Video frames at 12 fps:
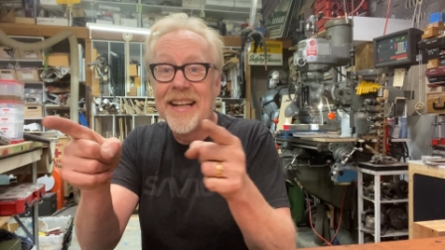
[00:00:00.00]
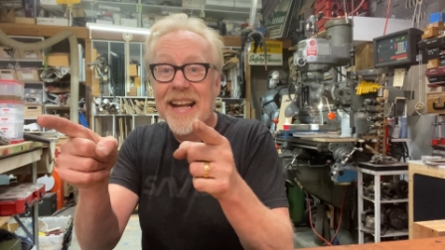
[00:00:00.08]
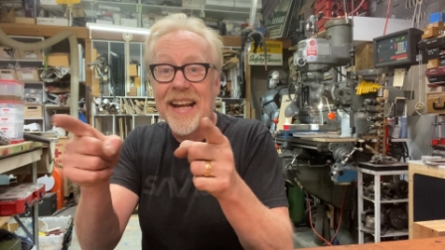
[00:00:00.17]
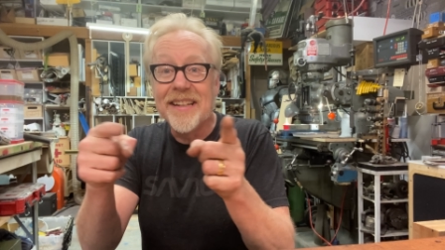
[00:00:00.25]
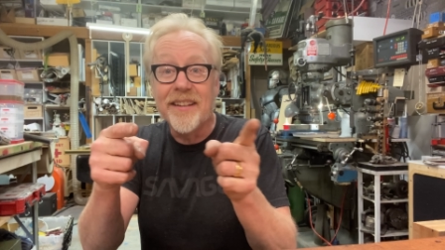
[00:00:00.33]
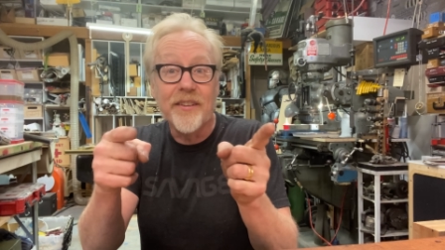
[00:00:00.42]

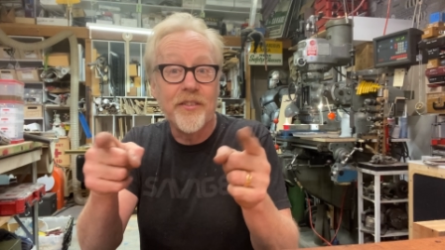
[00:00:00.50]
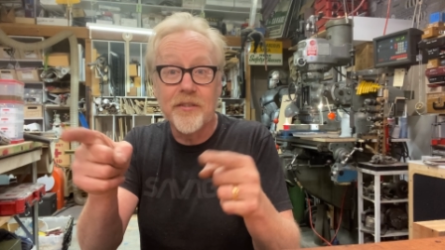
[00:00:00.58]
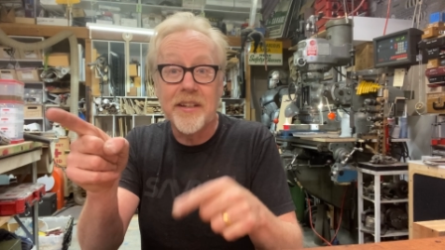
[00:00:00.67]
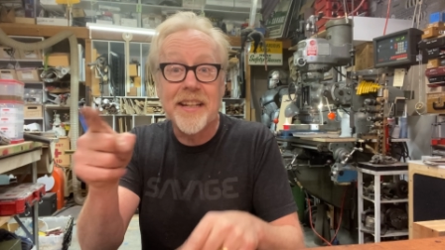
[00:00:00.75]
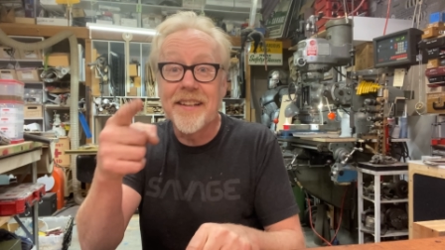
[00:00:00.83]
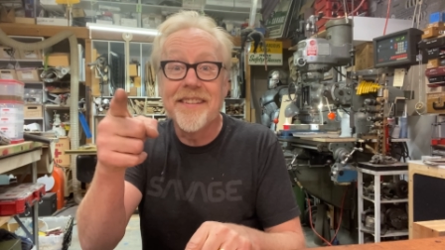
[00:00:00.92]
and his
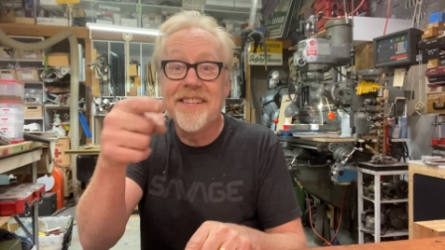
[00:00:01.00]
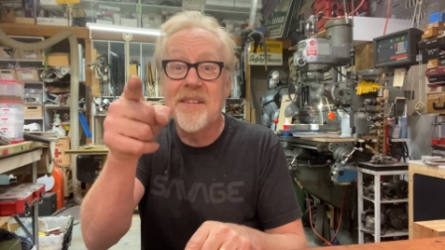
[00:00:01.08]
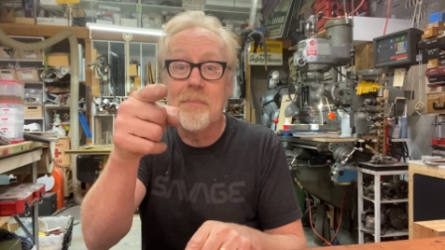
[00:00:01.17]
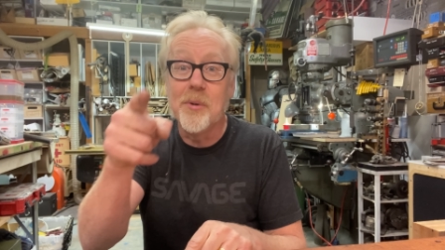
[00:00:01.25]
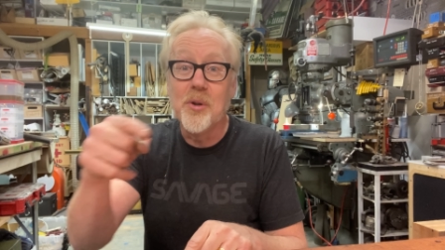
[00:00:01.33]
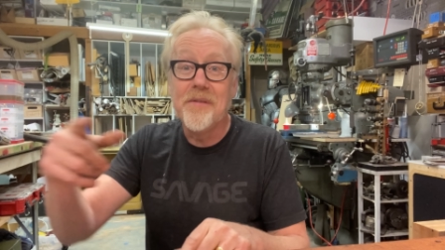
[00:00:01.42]
needle
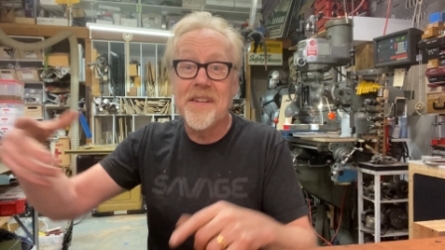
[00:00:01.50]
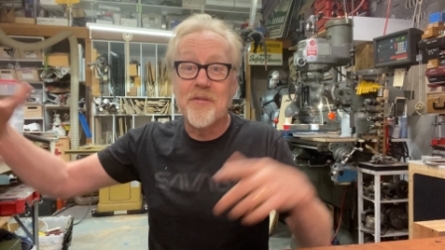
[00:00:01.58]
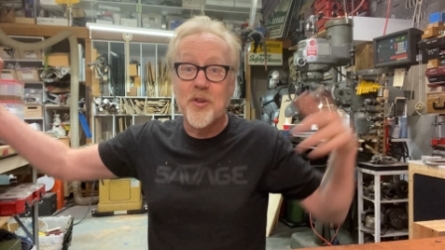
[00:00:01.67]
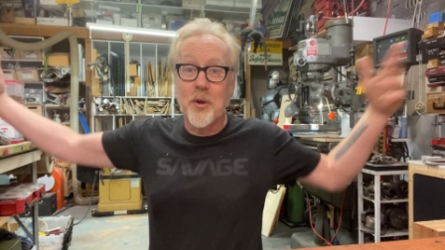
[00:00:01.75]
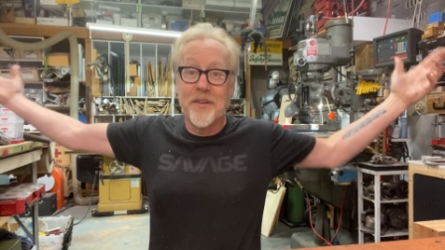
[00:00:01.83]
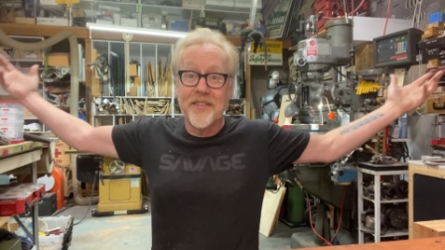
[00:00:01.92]
didn't move
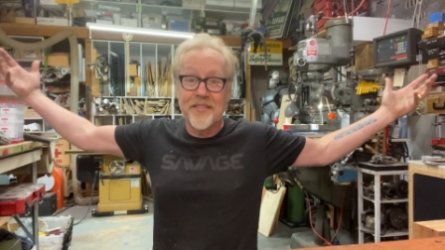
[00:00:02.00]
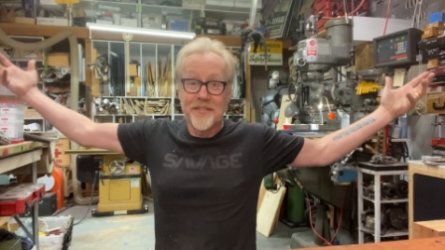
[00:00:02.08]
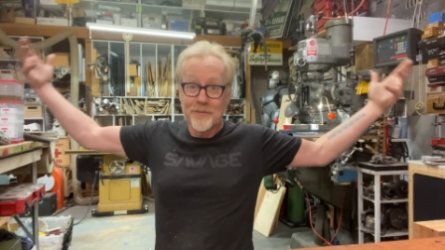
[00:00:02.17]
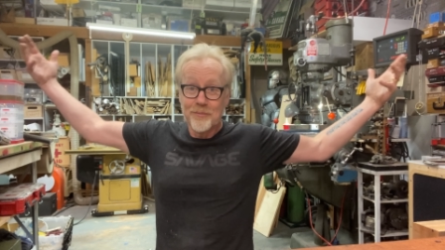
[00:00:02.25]
even though this